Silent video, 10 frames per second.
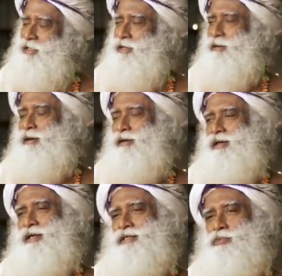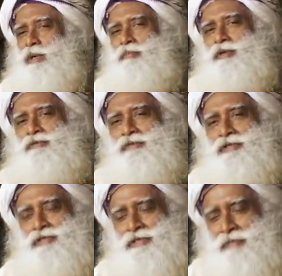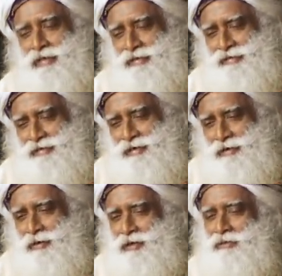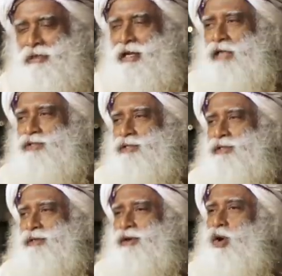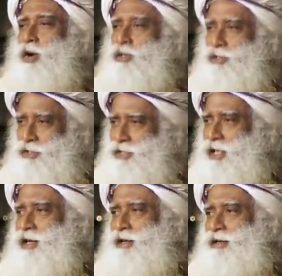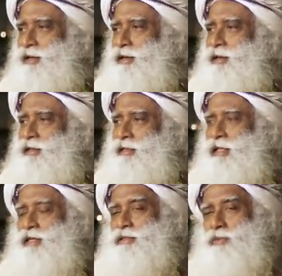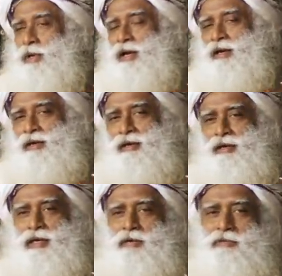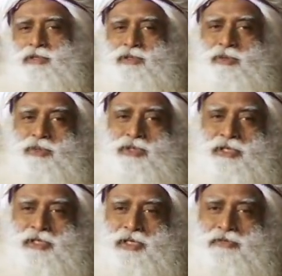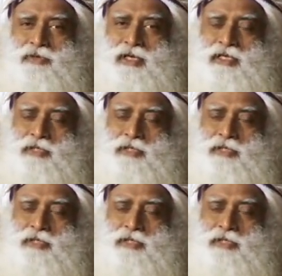he got his weapon of instrument, according to the legend, on this day. That is why he was so successful in